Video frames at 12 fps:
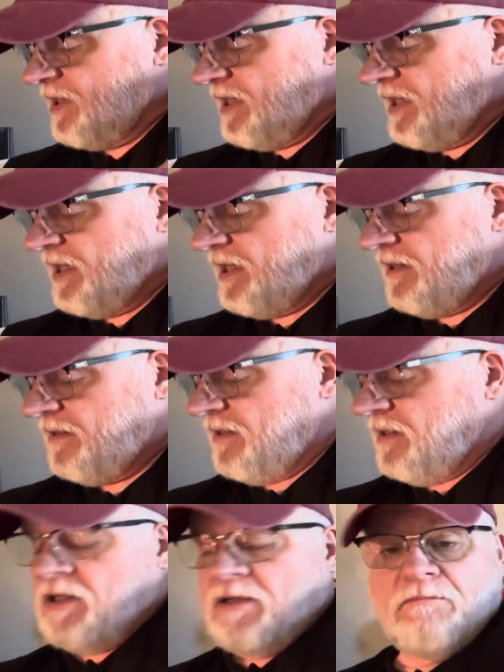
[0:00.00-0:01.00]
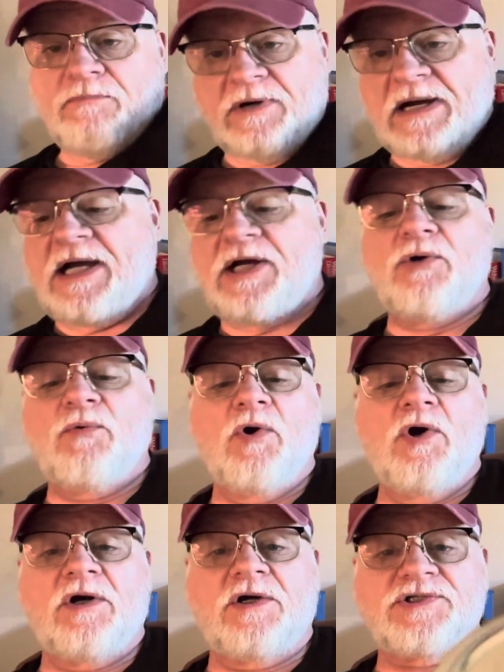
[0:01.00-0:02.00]

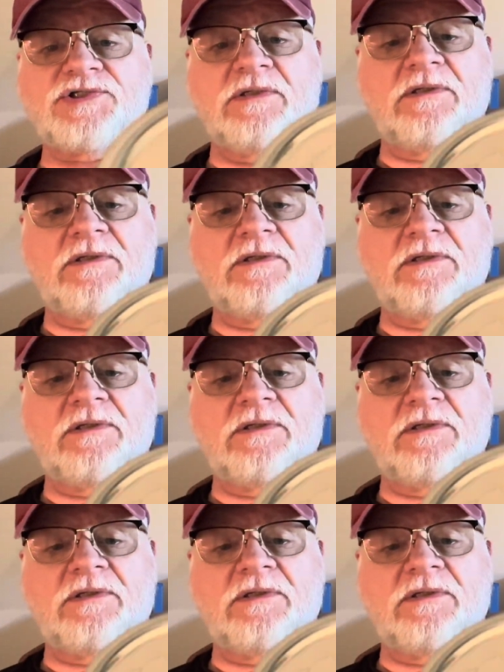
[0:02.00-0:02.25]
Briarworks.